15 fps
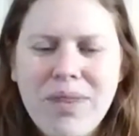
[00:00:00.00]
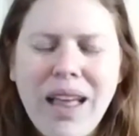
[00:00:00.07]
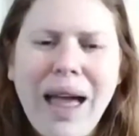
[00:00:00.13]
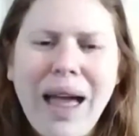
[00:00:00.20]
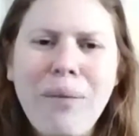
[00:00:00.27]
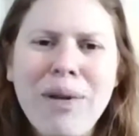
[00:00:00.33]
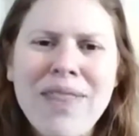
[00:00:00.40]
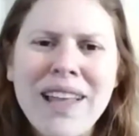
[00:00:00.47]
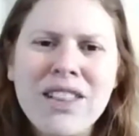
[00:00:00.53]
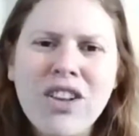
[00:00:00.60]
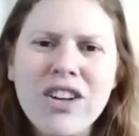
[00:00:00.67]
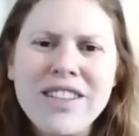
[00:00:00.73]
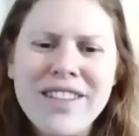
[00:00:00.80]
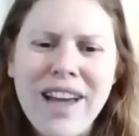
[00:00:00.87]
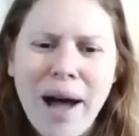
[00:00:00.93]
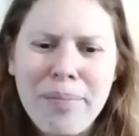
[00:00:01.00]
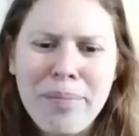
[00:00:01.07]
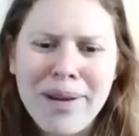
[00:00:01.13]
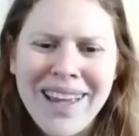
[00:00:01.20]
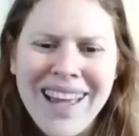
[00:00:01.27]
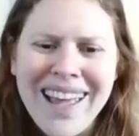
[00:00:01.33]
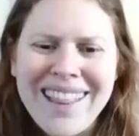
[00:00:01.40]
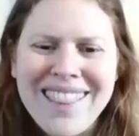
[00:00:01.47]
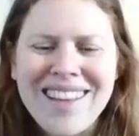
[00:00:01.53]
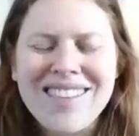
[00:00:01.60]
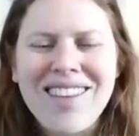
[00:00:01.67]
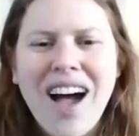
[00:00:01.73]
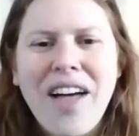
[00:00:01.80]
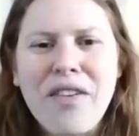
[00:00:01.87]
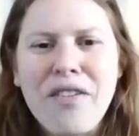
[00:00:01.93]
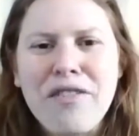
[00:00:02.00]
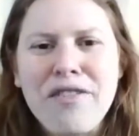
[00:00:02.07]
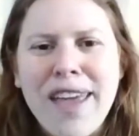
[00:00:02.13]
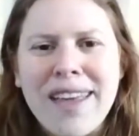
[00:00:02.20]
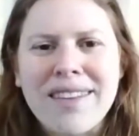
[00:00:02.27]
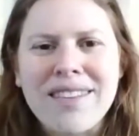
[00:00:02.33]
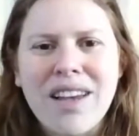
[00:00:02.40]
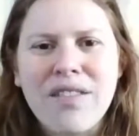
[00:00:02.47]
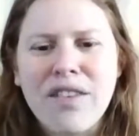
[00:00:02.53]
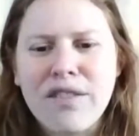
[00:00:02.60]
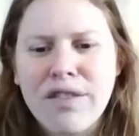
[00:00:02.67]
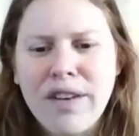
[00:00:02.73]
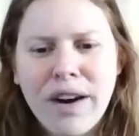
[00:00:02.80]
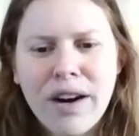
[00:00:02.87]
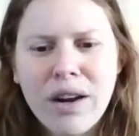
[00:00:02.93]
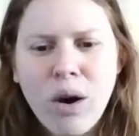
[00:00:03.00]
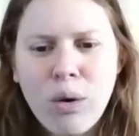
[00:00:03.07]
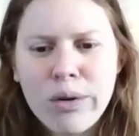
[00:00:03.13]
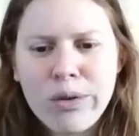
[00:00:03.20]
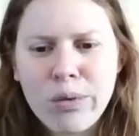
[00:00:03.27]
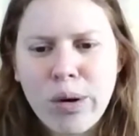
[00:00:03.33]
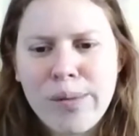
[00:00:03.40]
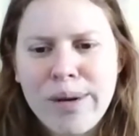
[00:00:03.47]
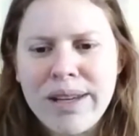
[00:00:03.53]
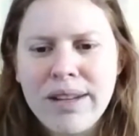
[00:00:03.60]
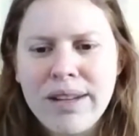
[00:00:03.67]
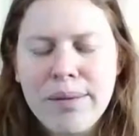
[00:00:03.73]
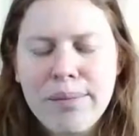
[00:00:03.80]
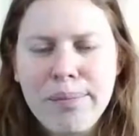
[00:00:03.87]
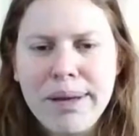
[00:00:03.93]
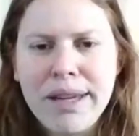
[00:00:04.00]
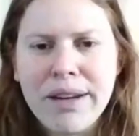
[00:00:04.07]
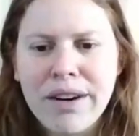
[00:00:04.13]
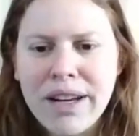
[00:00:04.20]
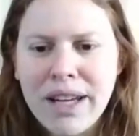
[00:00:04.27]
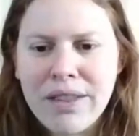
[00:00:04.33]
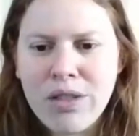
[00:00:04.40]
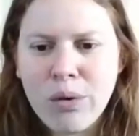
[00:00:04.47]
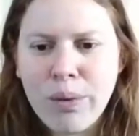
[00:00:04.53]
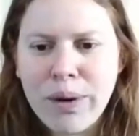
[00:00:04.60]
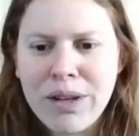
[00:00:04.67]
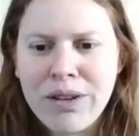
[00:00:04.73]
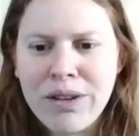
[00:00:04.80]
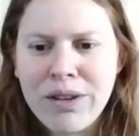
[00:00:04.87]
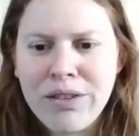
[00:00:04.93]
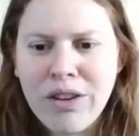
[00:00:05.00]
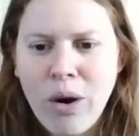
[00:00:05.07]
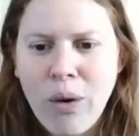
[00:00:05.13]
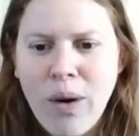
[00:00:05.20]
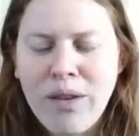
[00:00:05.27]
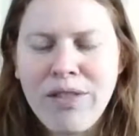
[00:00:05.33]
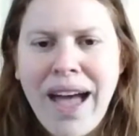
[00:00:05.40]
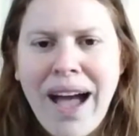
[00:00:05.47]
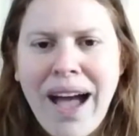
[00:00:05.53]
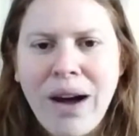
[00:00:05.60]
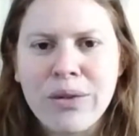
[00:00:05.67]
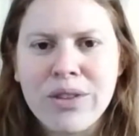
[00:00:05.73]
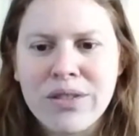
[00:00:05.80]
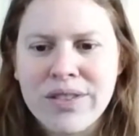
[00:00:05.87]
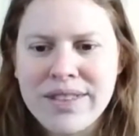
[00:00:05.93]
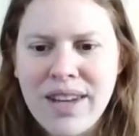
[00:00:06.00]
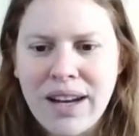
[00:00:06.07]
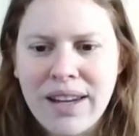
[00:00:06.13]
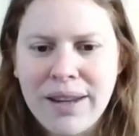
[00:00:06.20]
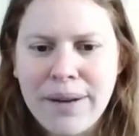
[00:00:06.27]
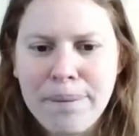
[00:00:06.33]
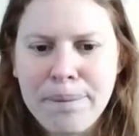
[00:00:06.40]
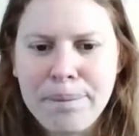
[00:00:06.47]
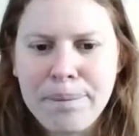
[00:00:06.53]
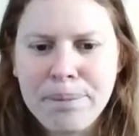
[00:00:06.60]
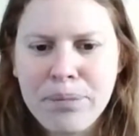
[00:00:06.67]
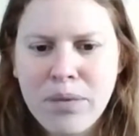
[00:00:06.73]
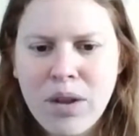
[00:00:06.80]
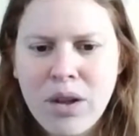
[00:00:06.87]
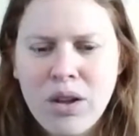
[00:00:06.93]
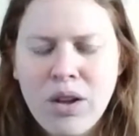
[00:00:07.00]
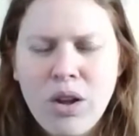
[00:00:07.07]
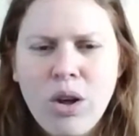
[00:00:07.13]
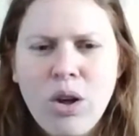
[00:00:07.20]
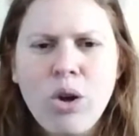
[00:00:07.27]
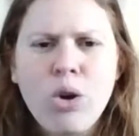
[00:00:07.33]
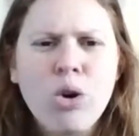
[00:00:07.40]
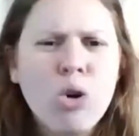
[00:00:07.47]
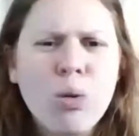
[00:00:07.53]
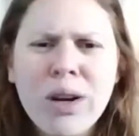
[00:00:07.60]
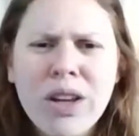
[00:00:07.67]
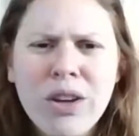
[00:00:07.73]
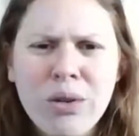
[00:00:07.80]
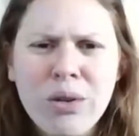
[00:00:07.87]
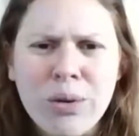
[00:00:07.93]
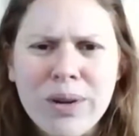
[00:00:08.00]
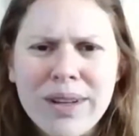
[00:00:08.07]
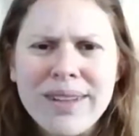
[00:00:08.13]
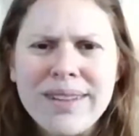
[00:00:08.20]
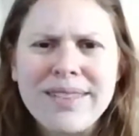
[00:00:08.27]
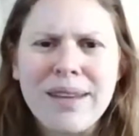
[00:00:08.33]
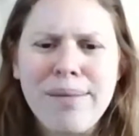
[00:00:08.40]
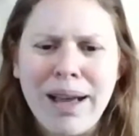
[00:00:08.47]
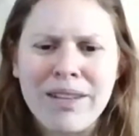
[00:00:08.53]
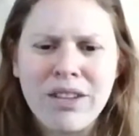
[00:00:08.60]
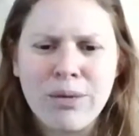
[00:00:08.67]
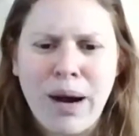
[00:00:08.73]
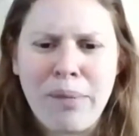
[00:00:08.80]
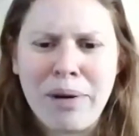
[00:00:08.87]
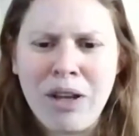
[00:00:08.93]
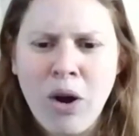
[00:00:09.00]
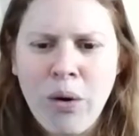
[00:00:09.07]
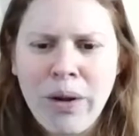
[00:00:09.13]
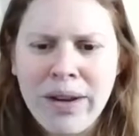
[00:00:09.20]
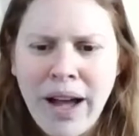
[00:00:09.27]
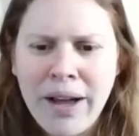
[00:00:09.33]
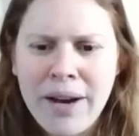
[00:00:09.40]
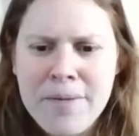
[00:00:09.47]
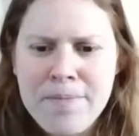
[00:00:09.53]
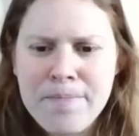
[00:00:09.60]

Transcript: And when they looked up, they saw the face of a very old woman peering in the window of the house of study. Who are you? Demanded Rabbi Yochanan.